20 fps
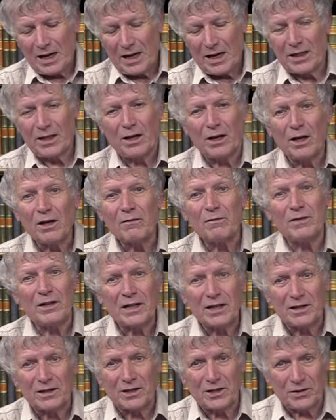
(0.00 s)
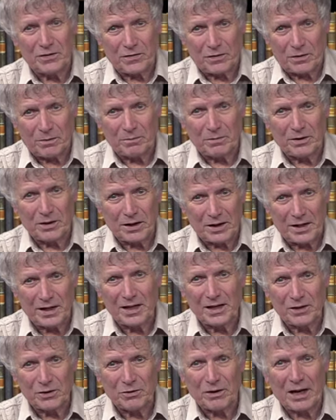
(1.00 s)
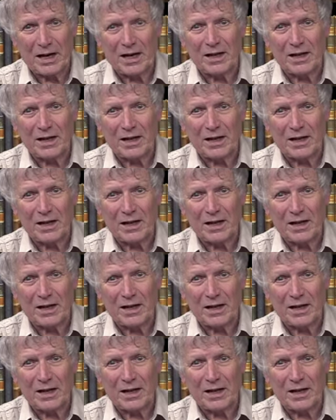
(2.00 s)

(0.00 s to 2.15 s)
And the love letters from the king to